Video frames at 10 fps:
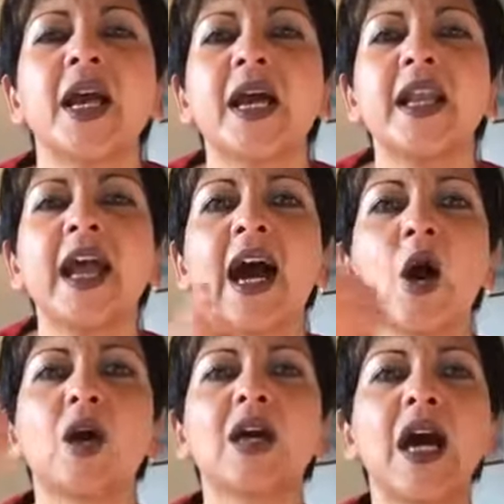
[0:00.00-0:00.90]

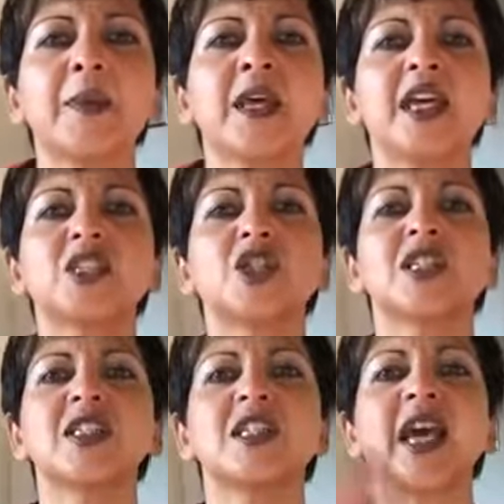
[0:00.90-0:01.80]
Now, Gabi has
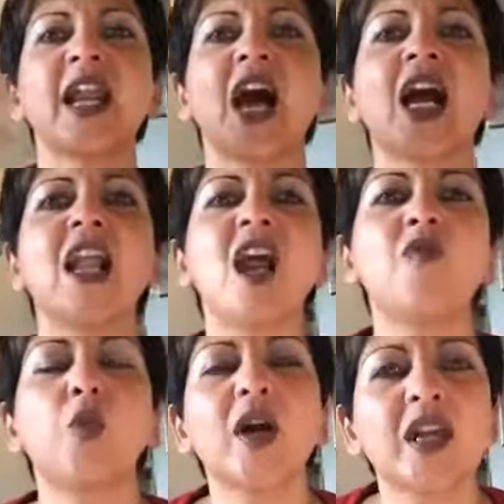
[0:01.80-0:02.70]
just said, I love
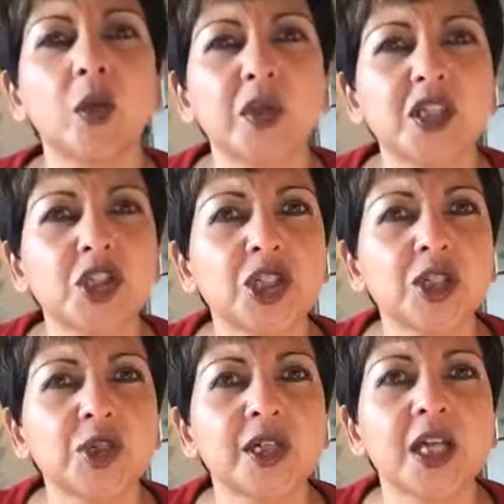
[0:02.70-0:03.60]
working with
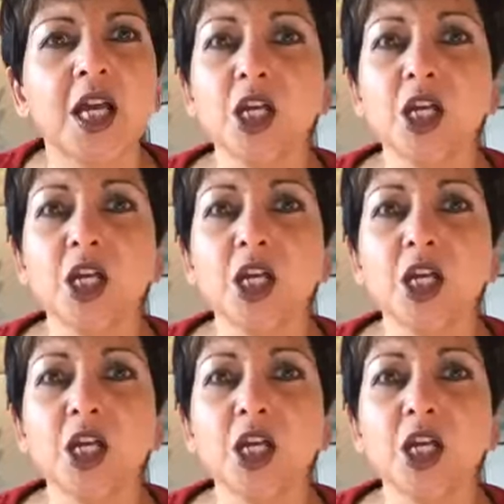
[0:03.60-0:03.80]
children.